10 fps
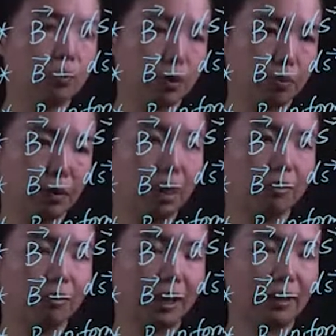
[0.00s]
which
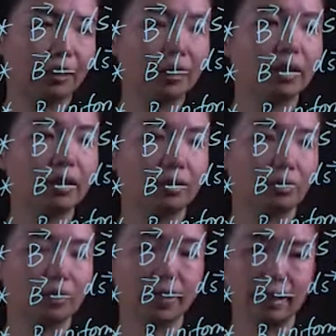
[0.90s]
become finally a
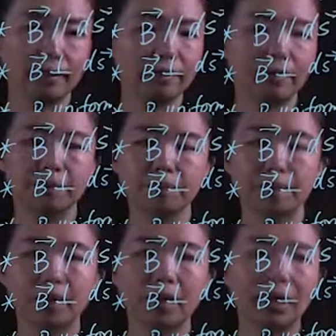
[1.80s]
total length.
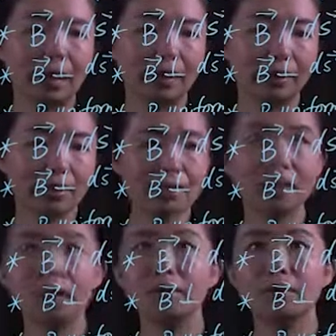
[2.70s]
And this
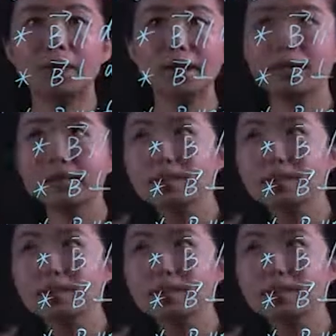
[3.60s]
can greatly